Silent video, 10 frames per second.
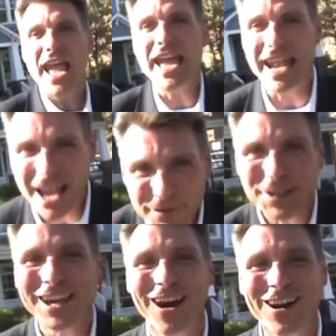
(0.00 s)
And
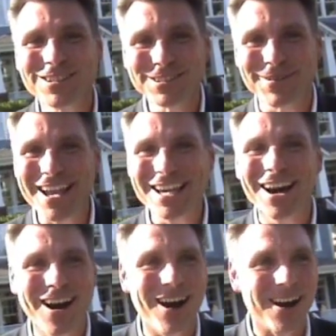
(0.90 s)
every car is the right
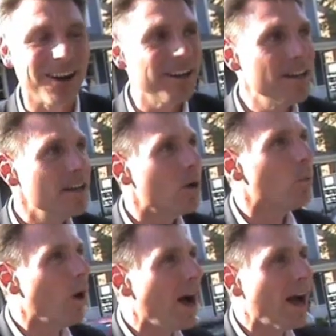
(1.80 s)
car.
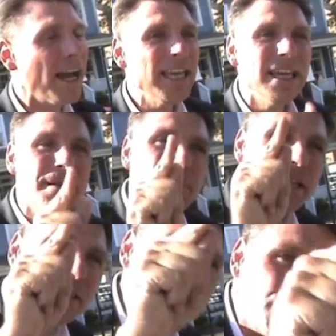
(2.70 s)
Why?
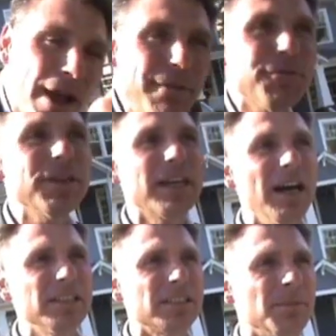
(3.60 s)
Because it's right for the
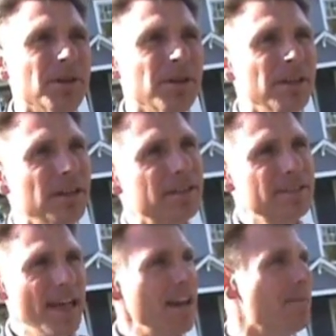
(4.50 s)
customer.
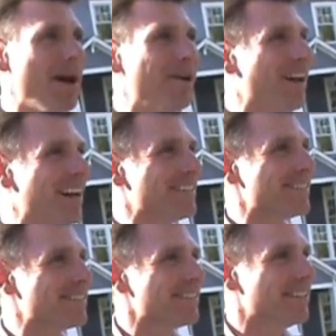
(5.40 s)
It's not about us.